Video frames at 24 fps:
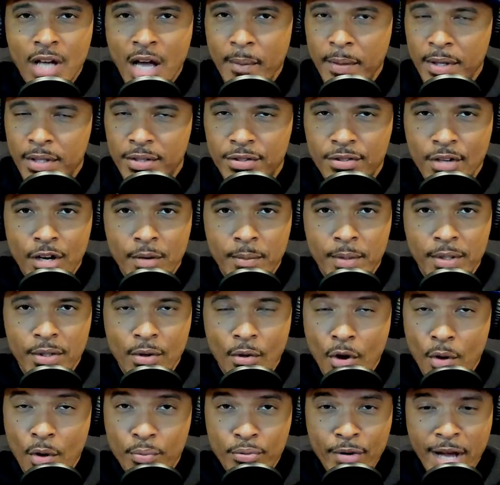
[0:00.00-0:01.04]
McDermott
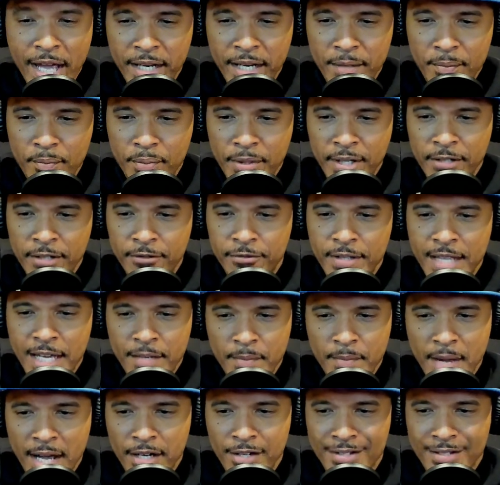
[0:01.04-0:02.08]
or Brandon Bean, for that
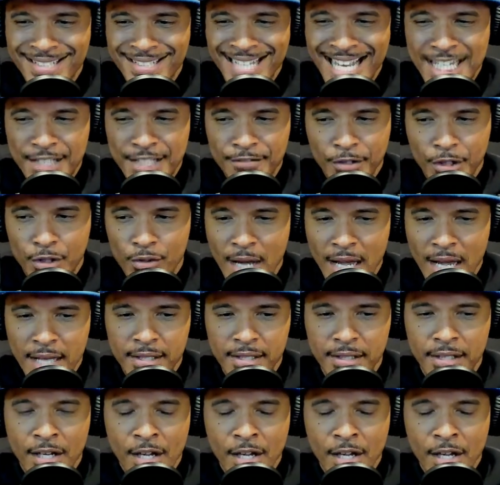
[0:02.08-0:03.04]
matter, says for granted,